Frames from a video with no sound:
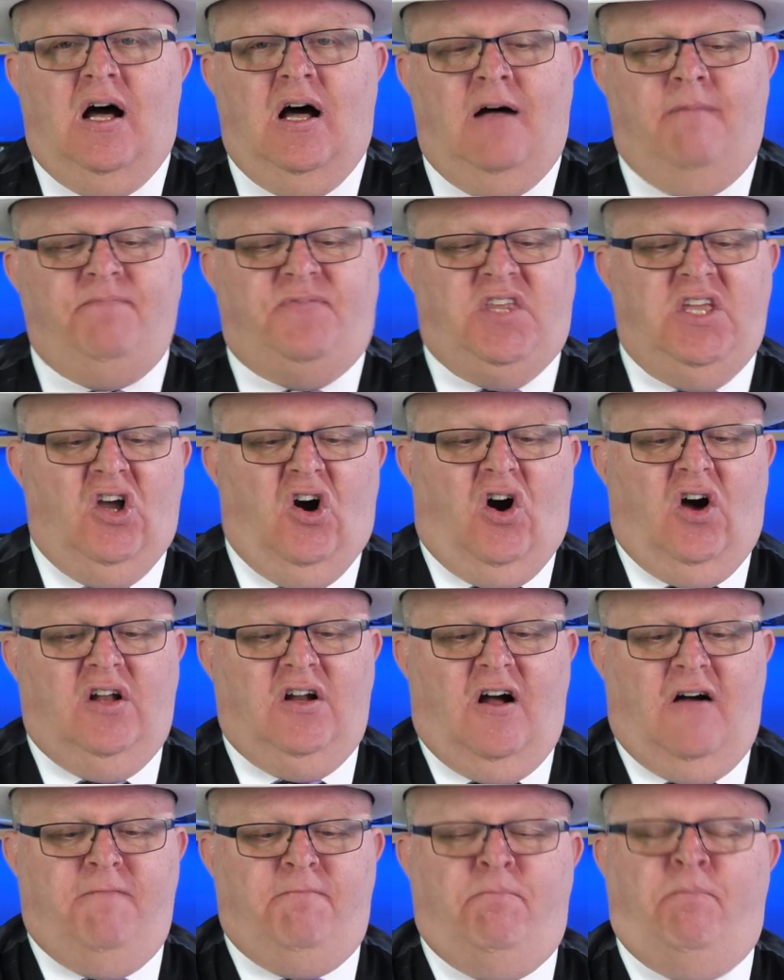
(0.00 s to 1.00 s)
The
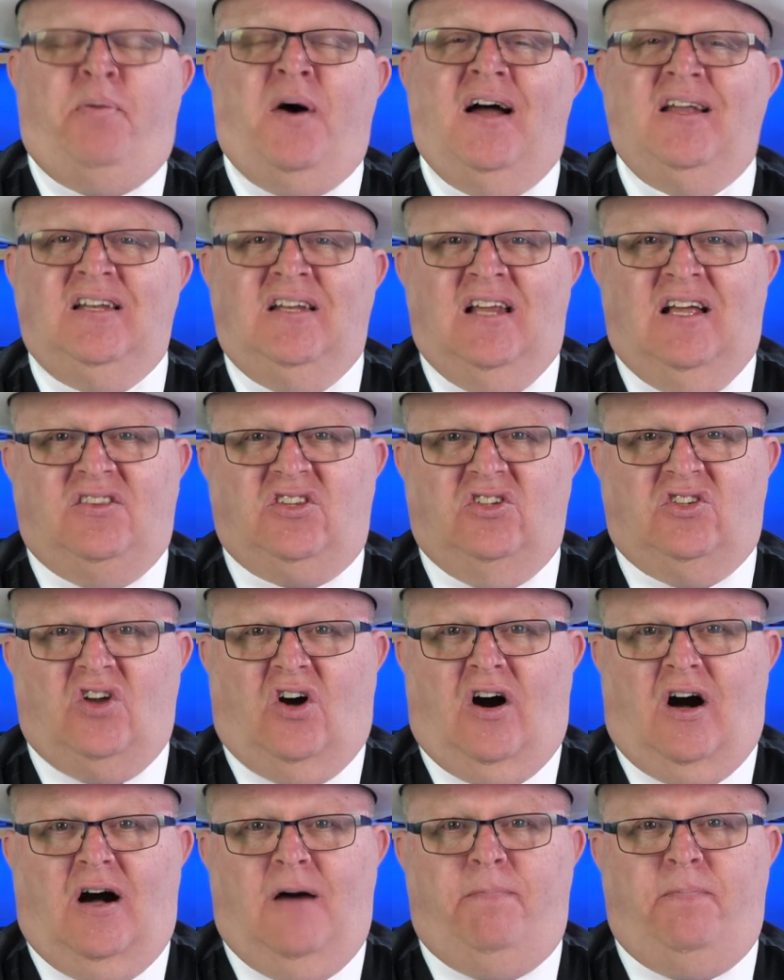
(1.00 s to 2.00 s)
on-off button at the
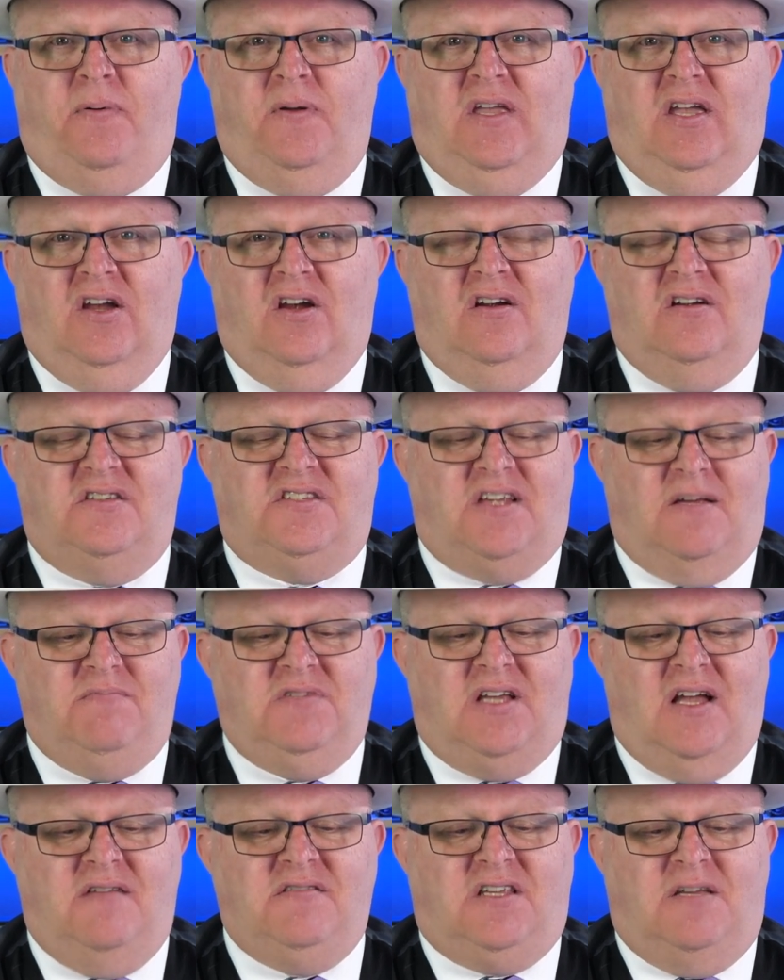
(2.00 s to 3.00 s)
top here
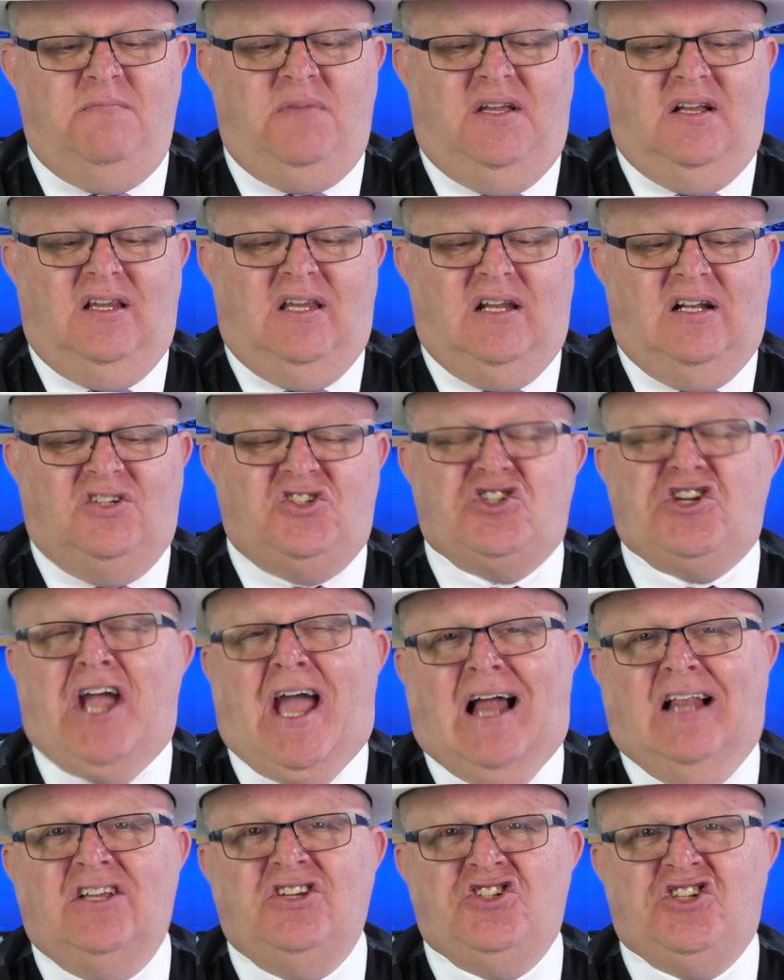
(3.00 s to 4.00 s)
sometimes can be a little
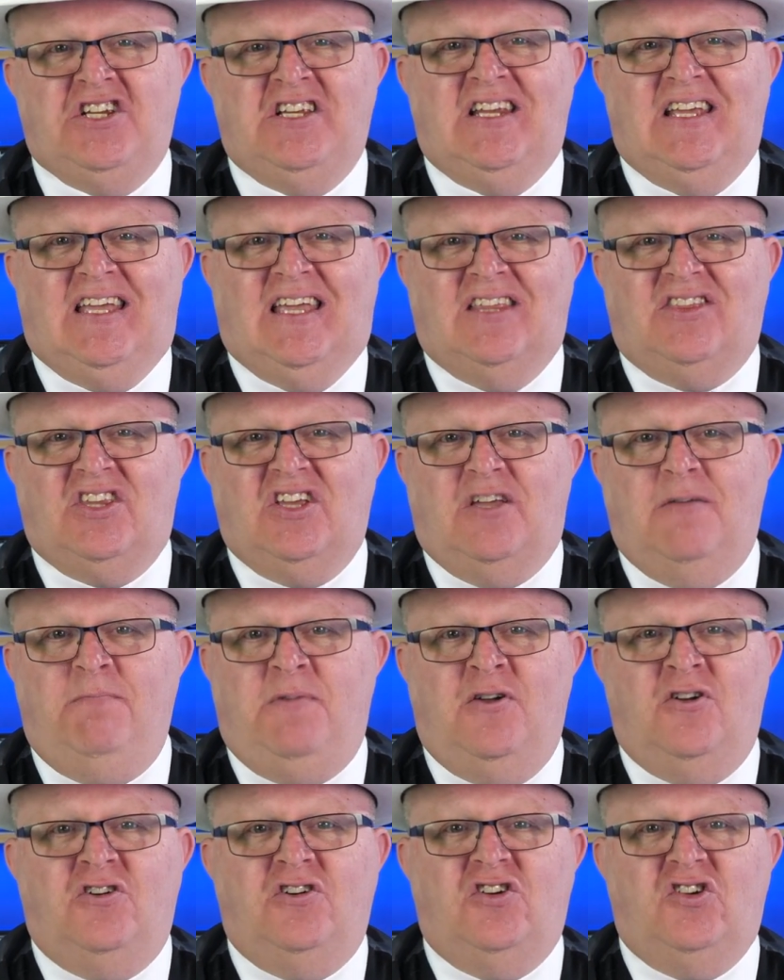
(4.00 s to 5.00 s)
challenging to get the
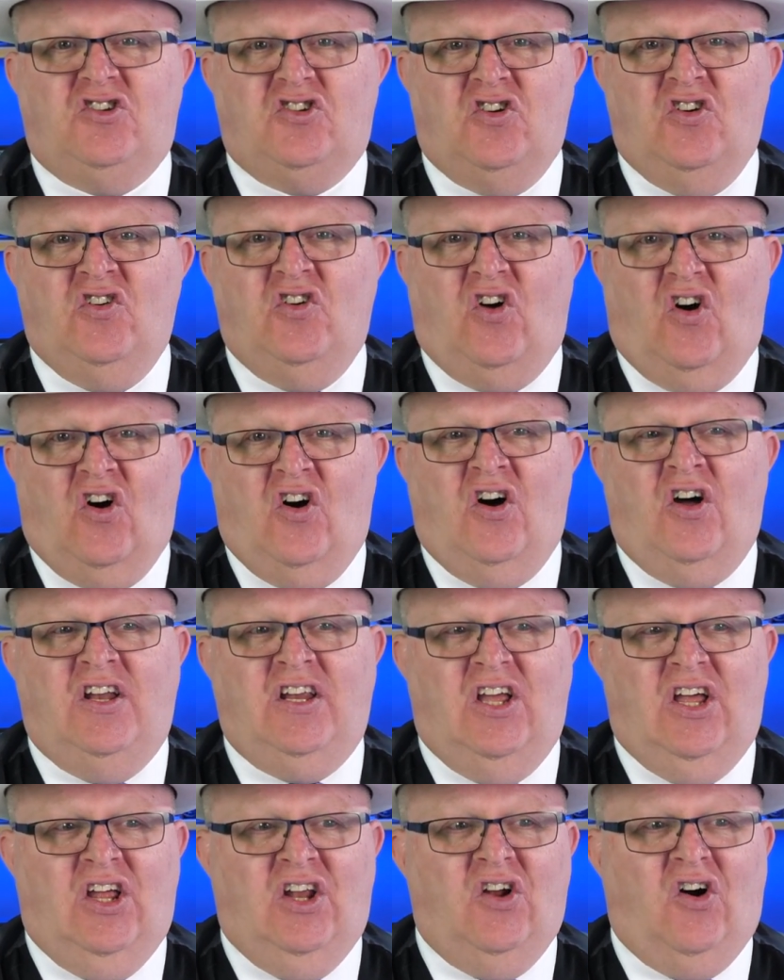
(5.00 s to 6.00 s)
computer to turn on
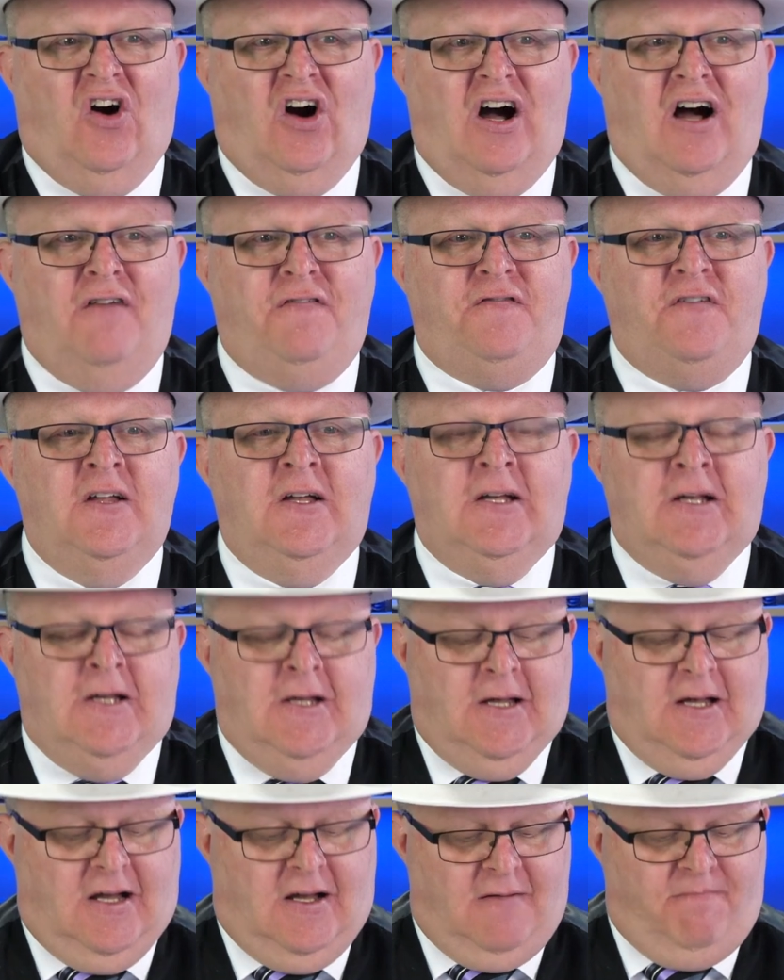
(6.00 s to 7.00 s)
and off.
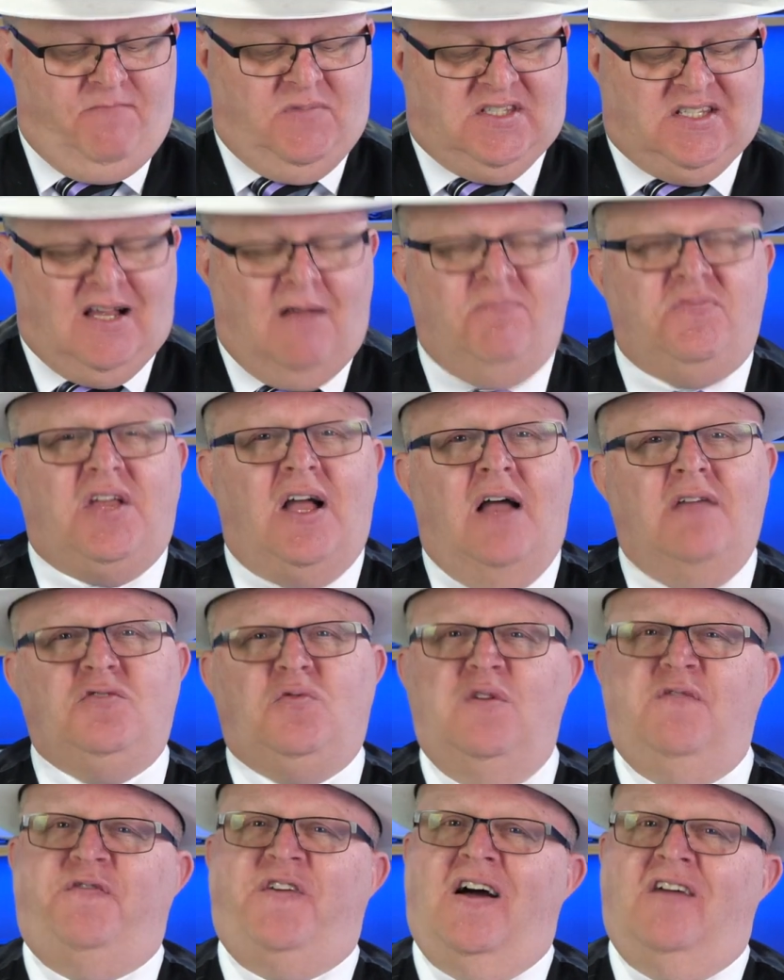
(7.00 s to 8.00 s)
Sometimes
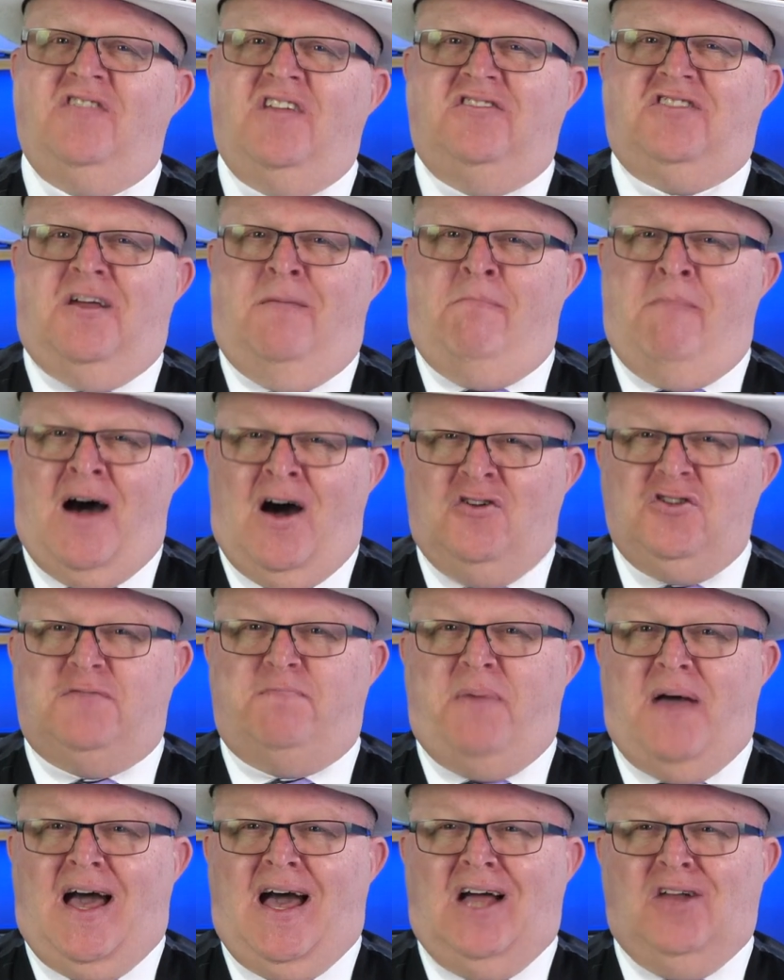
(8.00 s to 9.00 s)
we found that the mouse
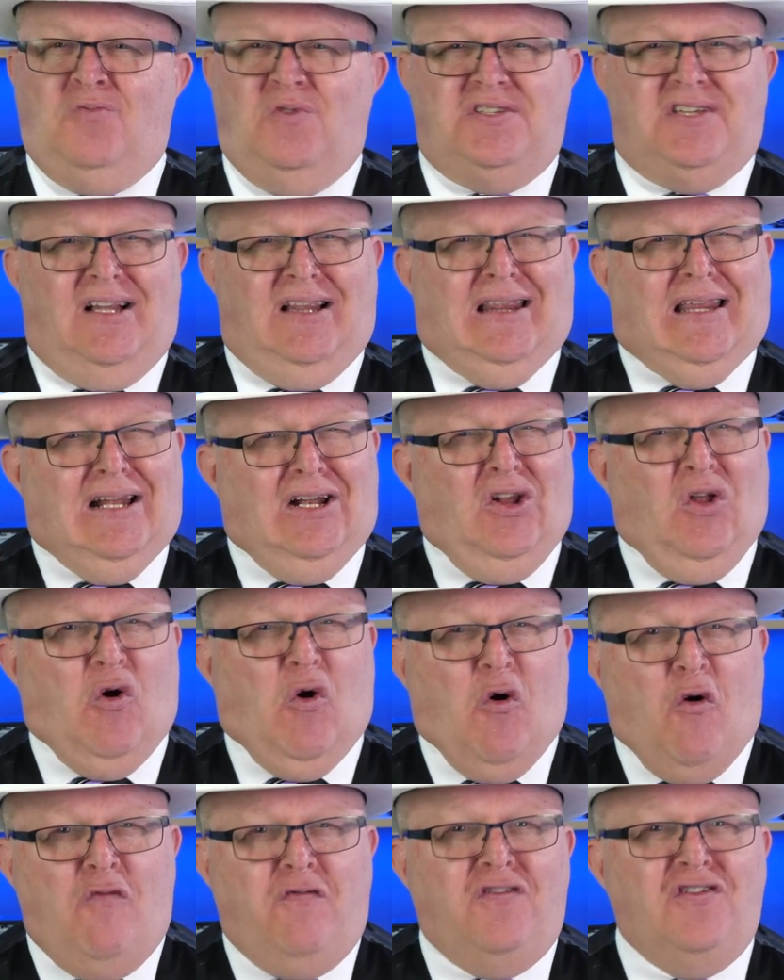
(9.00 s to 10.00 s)
pad was a little
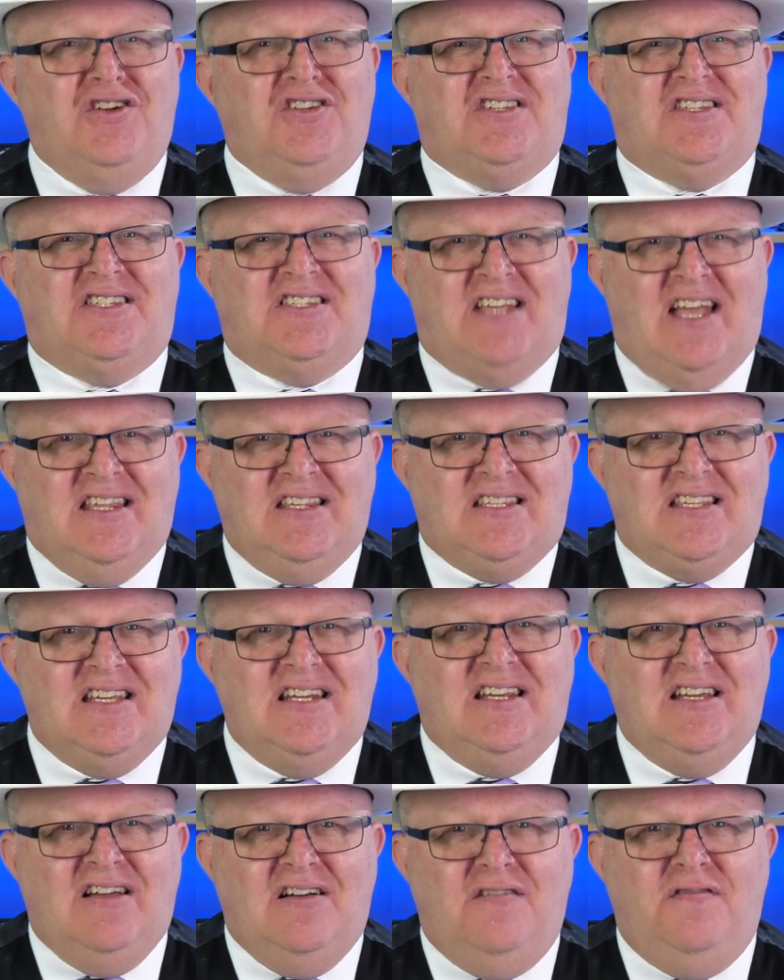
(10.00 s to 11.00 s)

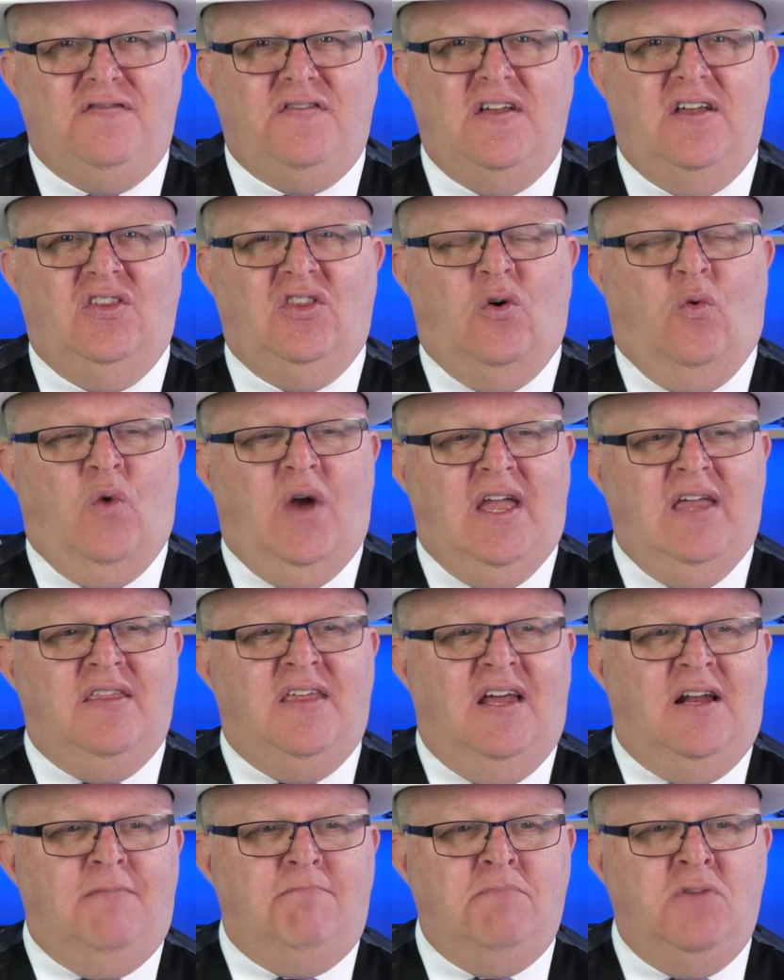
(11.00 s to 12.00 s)
oversensitive in the way
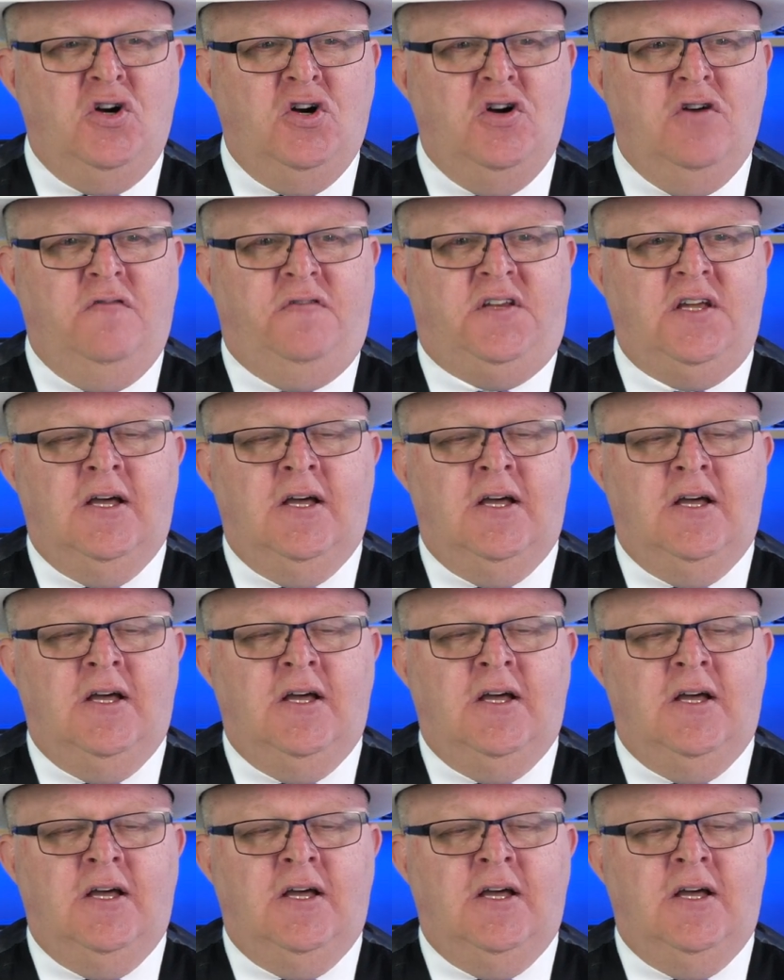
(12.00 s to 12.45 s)
that it moved.